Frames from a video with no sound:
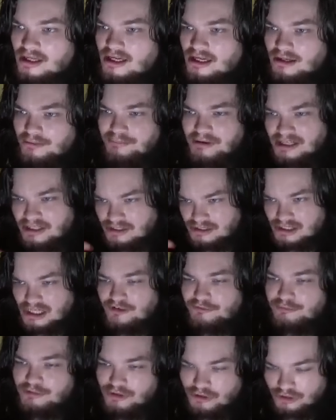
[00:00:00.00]
and make his
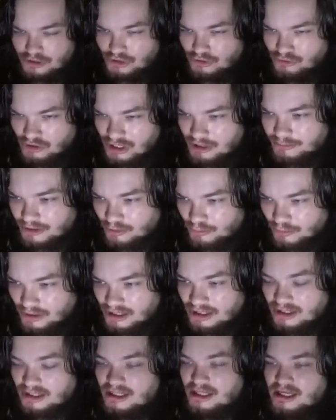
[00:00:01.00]
government look incredibly
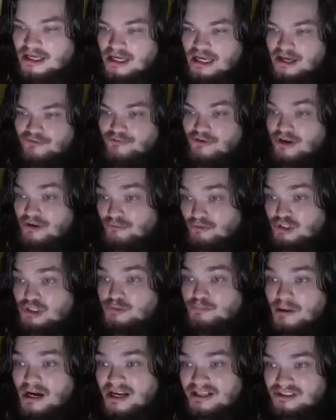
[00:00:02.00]
weak if, in
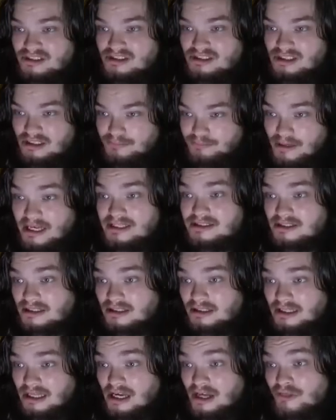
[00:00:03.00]
response to
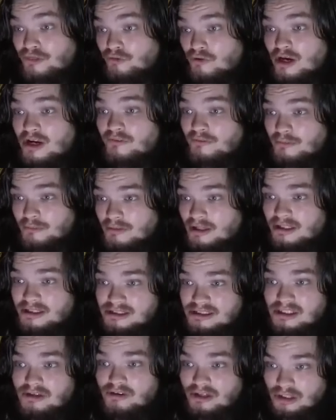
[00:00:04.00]
basically a threat of a
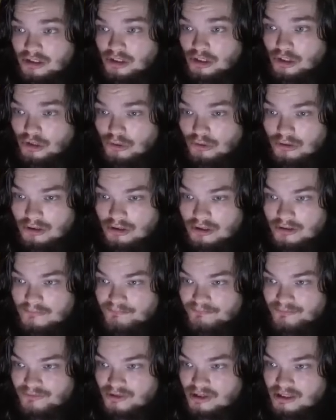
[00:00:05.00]
military coup,
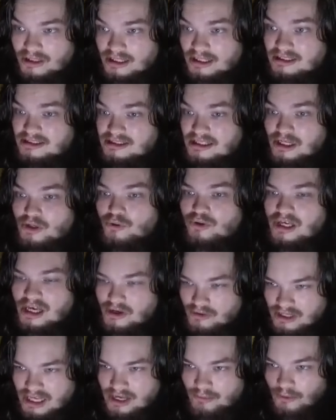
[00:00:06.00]
he said, okay,
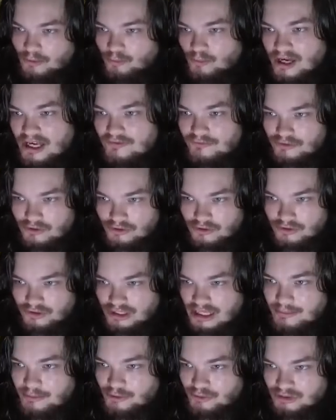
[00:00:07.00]
okay, we'll waiver the
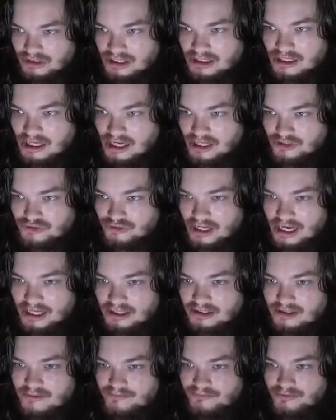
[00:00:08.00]
M O D
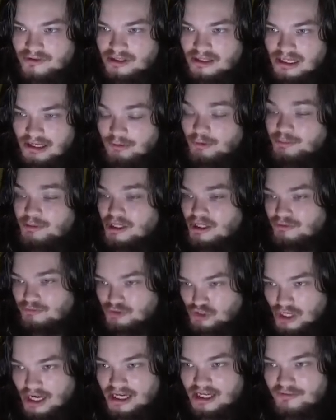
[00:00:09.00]
contract. It would be a
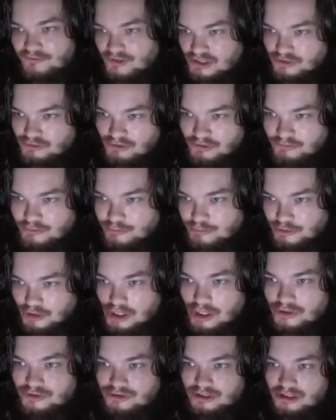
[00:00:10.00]
giant victory for
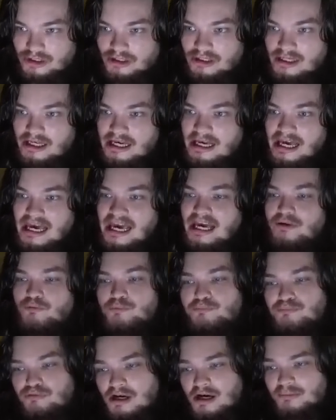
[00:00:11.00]
Prigozhin, and it
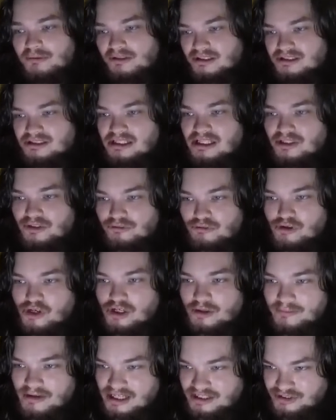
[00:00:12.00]
would probably send the
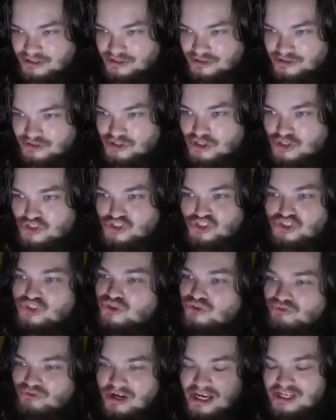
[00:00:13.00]
wrong message. Just
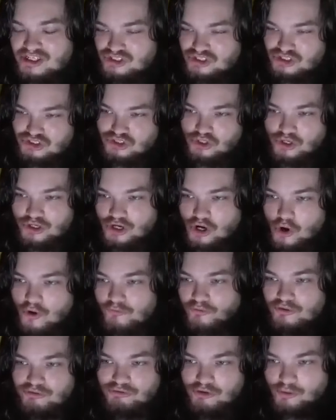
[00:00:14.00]
threaten to start
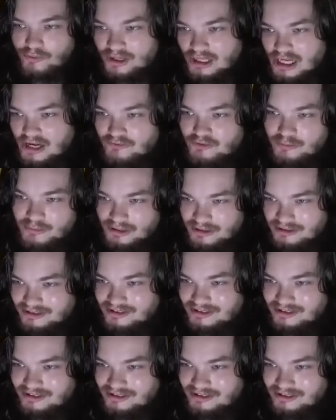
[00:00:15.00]
overthrowing government,